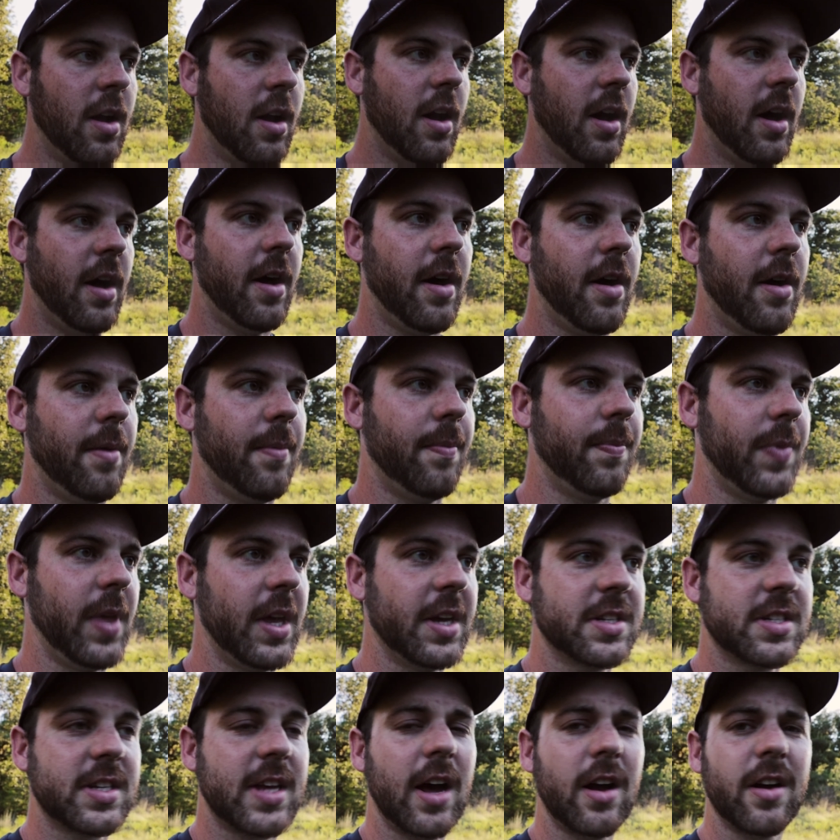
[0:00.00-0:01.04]
I
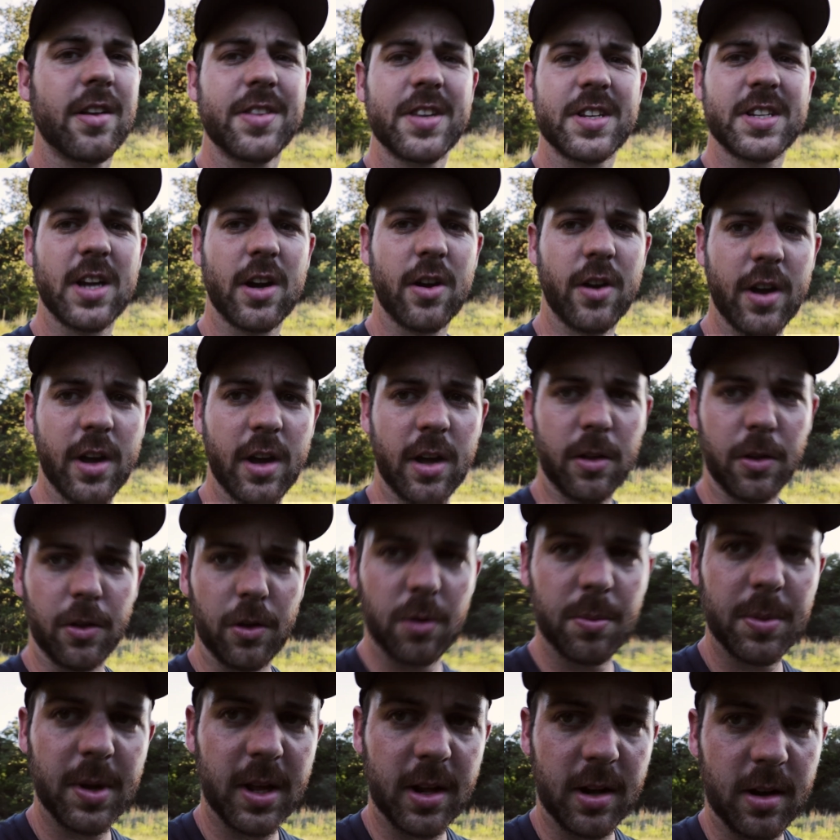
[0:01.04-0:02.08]
scouted this area a
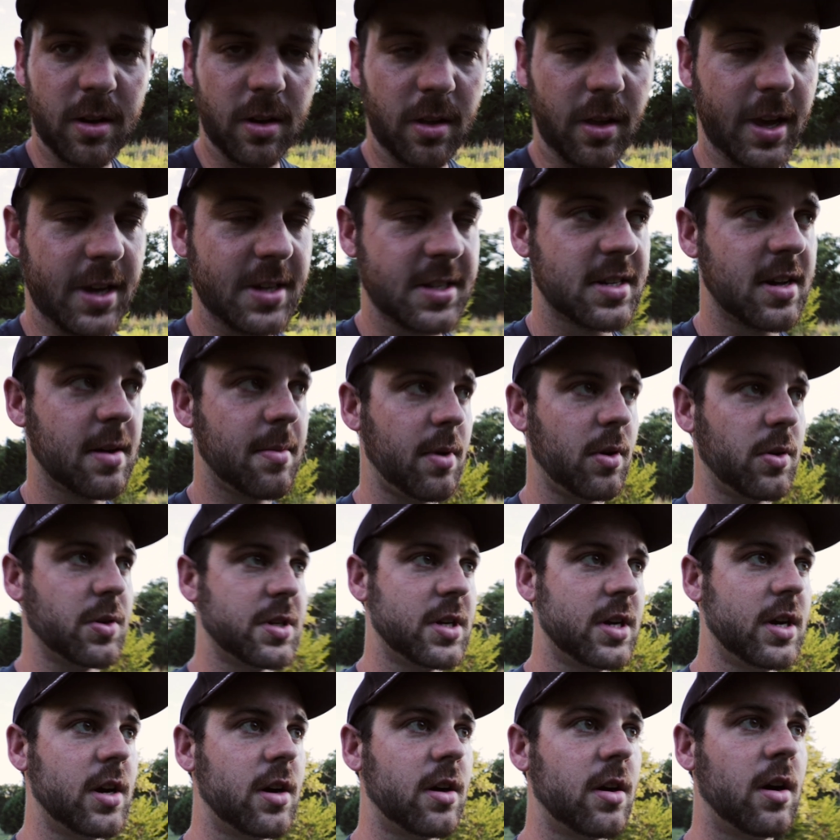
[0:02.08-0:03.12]
little bit last time I was
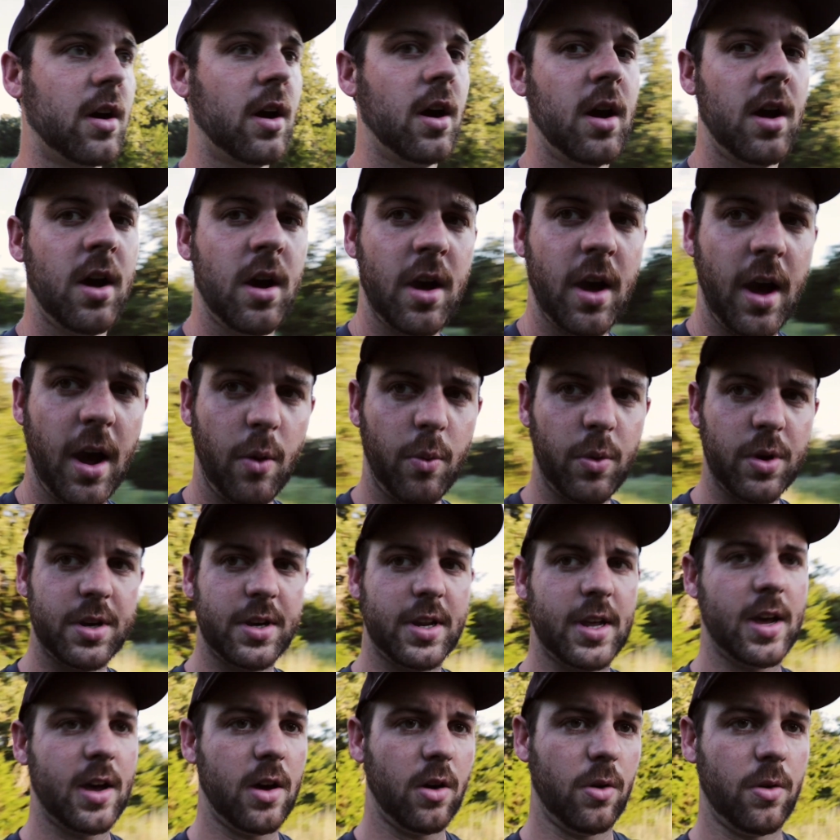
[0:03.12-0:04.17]
here. I went
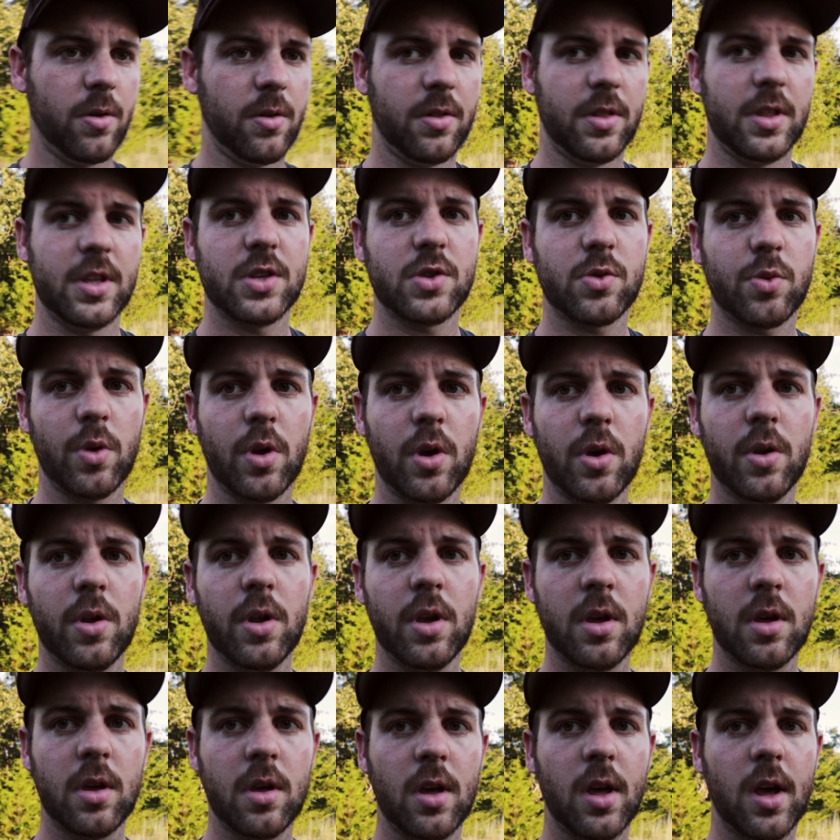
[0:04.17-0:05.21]
down this road,
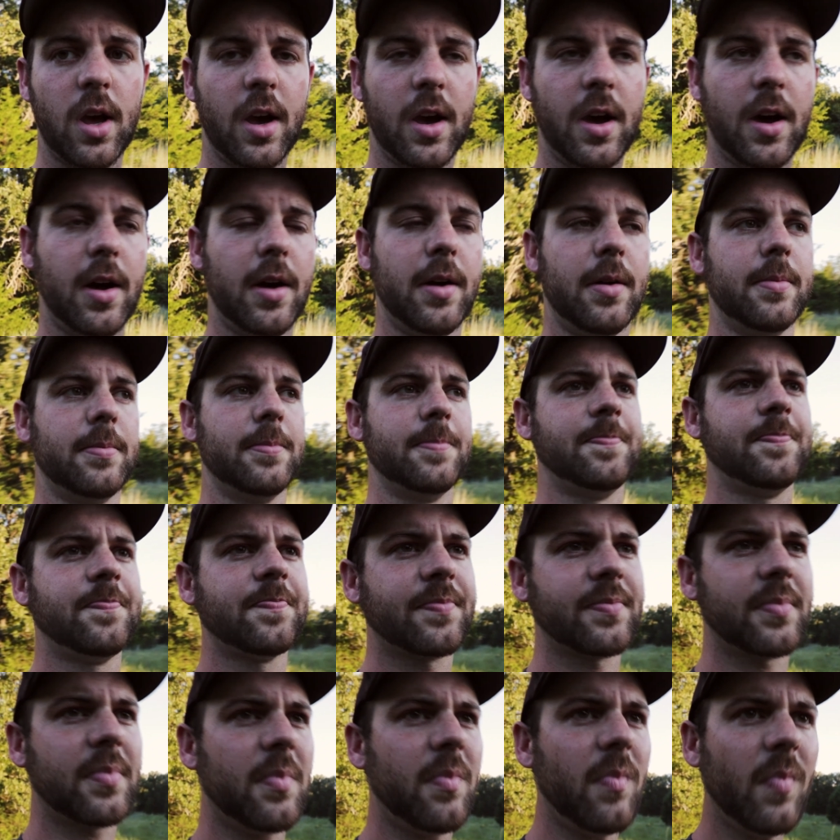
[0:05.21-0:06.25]
and
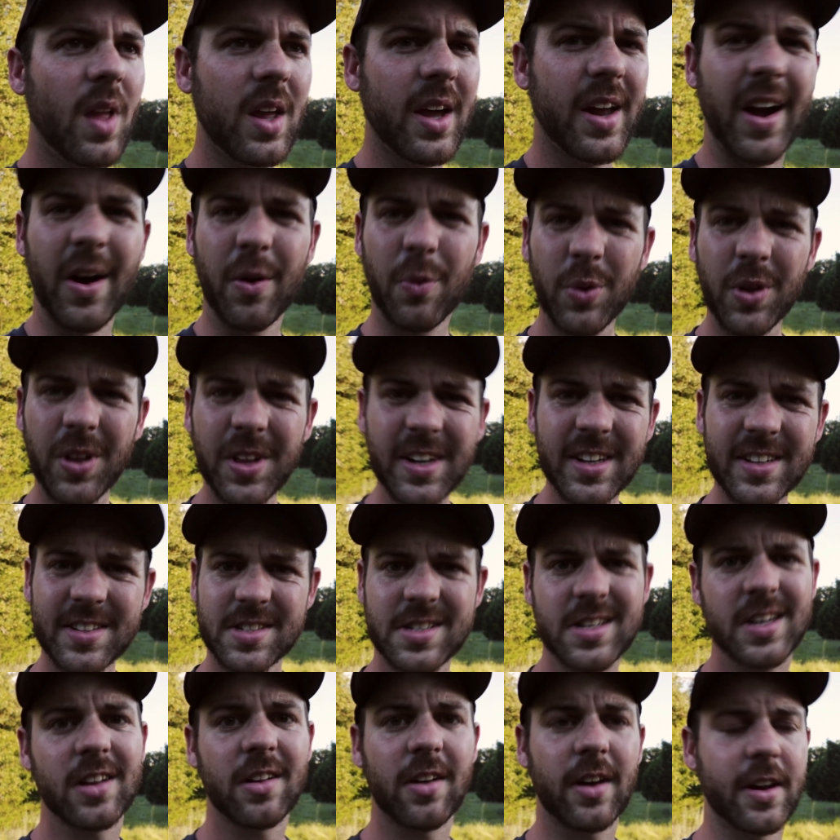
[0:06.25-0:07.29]
I really didn't
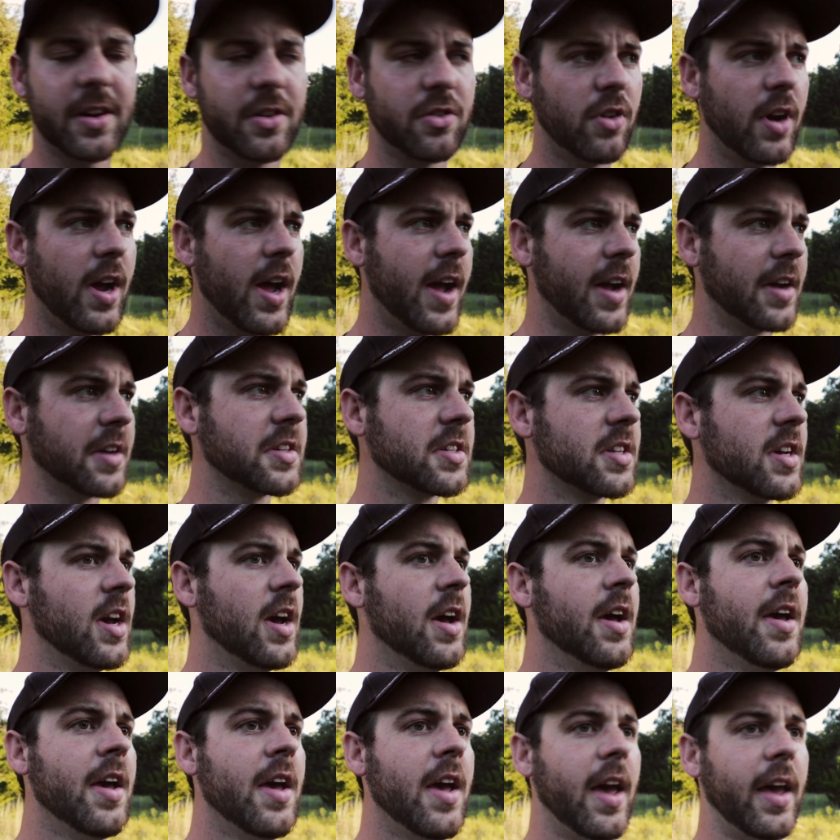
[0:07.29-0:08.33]
see a lot of tracks,
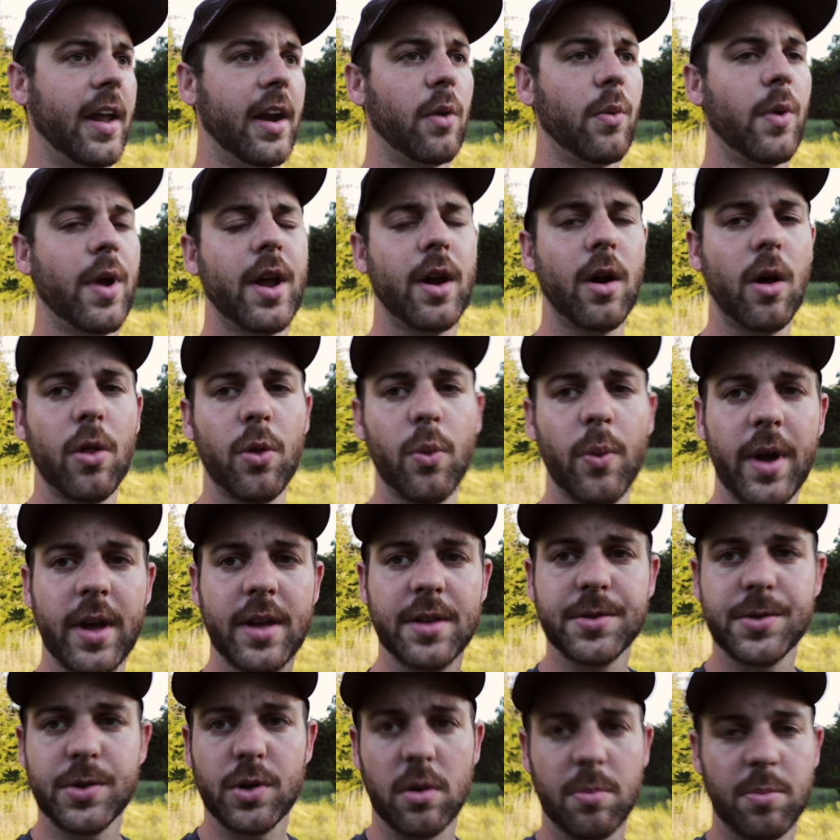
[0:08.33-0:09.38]
and I ran all the way
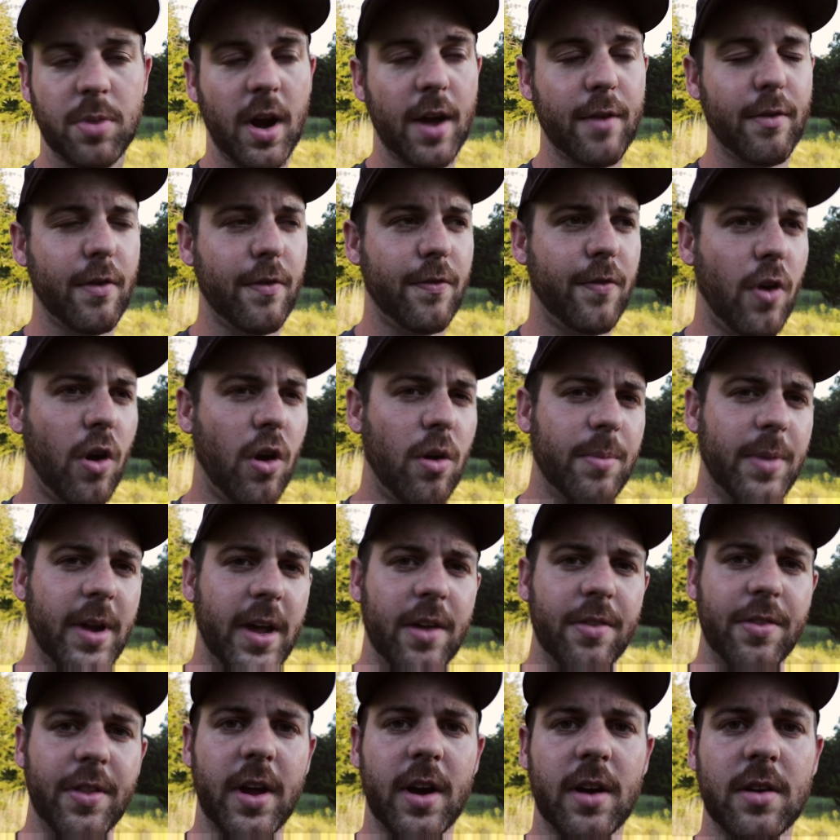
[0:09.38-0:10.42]
into a private farm
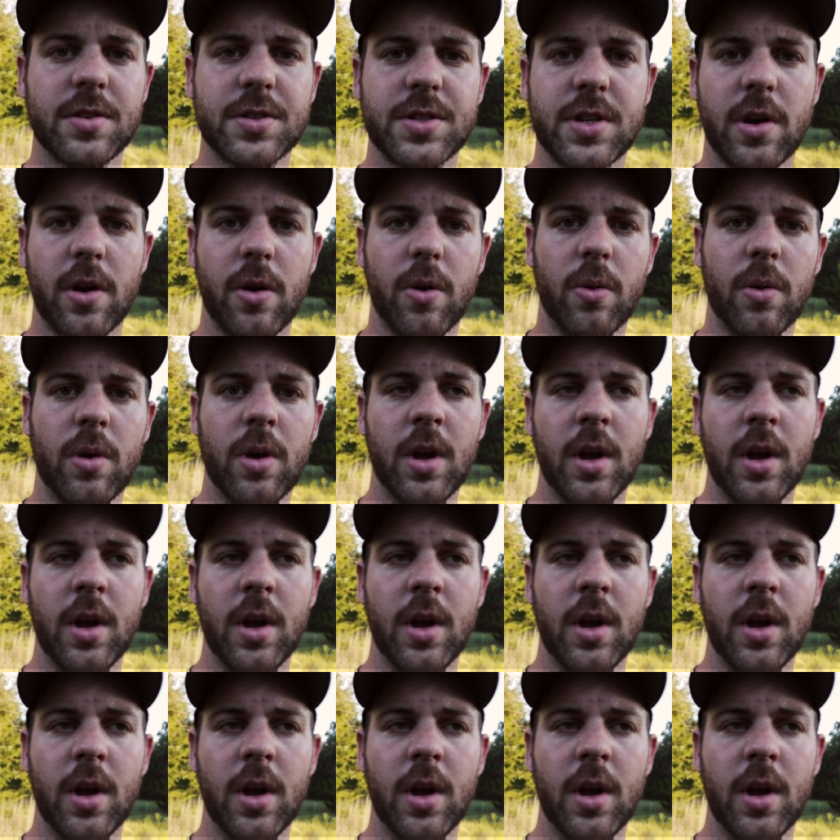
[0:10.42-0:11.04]
down there, so